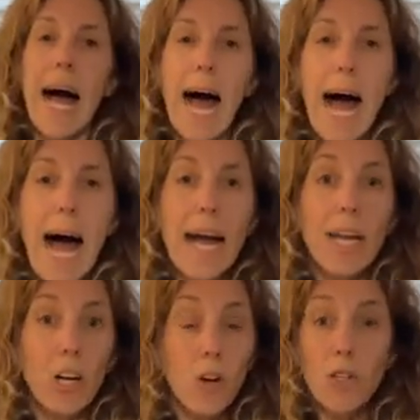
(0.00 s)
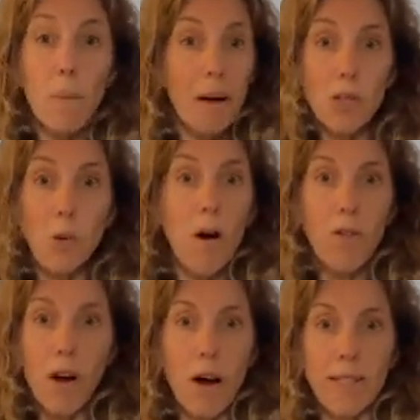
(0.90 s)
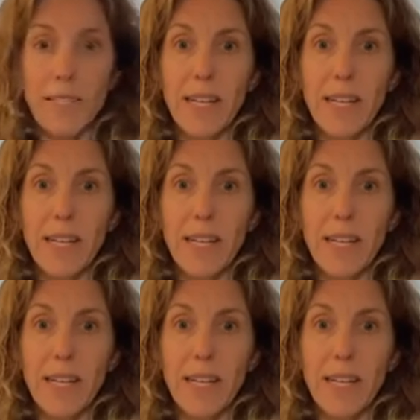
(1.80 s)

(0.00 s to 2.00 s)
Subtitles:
And I got to about 12 clients,